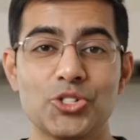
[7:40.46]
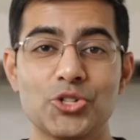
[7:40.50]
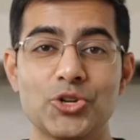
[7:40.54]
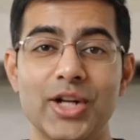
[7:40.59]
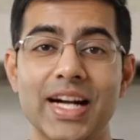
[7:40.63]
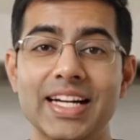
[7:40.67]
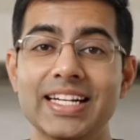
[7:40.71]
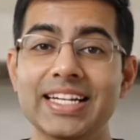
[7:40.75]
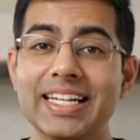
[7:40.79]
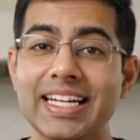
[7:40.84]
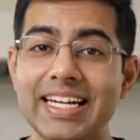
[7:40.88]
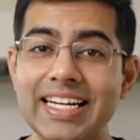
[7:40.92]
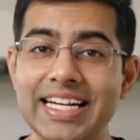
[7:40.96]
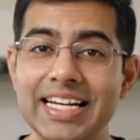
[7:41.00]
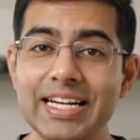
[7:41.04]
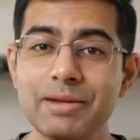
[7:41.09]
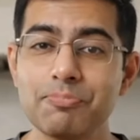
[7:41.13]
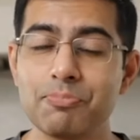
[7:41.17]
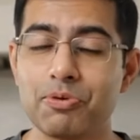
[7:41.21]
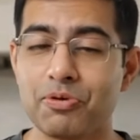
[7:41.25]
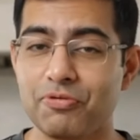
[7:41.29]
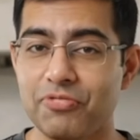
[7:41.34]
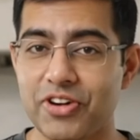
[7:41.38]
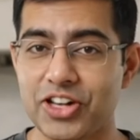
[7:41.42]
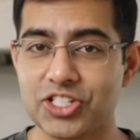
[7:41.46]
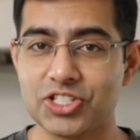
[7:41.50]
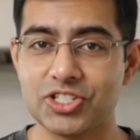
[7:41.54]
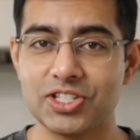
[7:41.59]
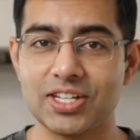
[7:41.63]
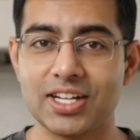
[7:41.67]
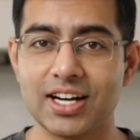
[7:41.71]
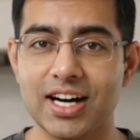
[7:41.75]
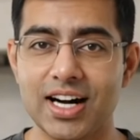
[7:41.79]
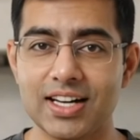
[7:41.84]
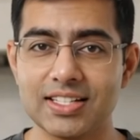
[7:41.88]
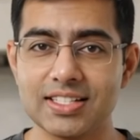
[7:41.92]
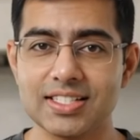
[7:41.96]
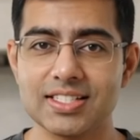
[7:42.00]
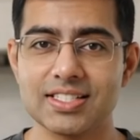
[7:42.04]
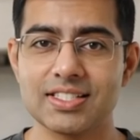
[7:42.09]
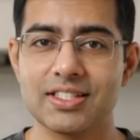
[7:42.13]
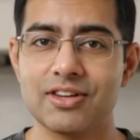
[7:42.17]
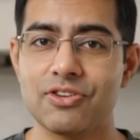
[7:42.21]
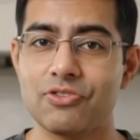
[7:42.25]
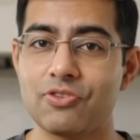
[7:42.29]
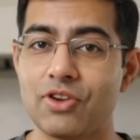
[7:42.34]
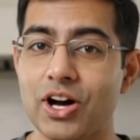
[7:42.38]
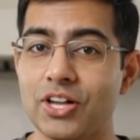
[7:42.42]
To get clean, professional
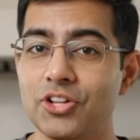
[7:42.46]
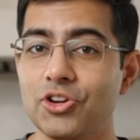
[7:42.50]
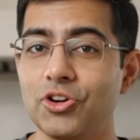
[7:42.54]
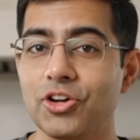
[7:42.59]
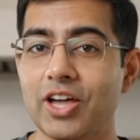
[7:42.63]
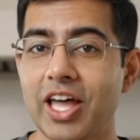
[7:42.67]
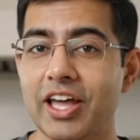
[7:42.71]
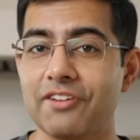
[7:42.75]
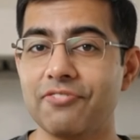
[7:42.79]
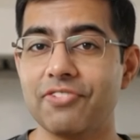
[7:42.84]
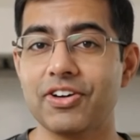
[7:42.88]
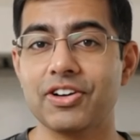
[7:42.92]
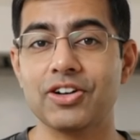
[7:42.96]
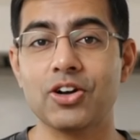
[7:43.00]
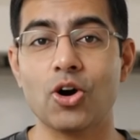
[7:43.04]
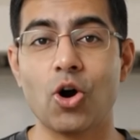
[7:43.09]
cuts, run your knife under